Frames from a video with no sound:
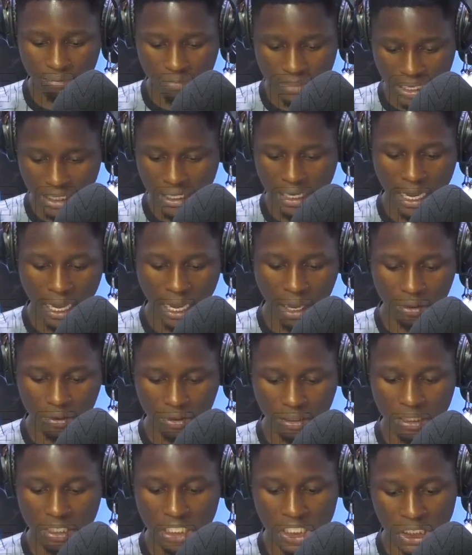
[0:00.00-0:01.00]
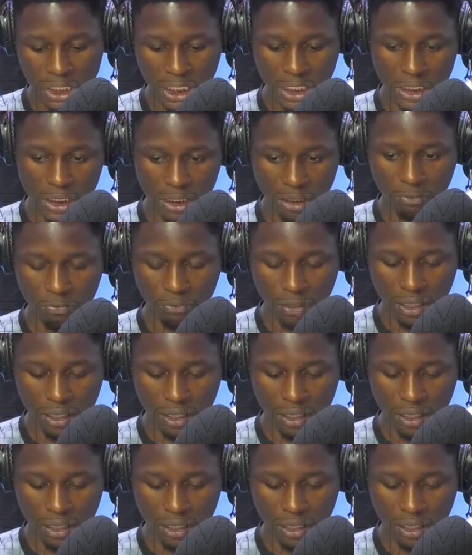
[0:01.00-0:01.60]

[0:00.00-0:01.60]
Telehealth Initiative,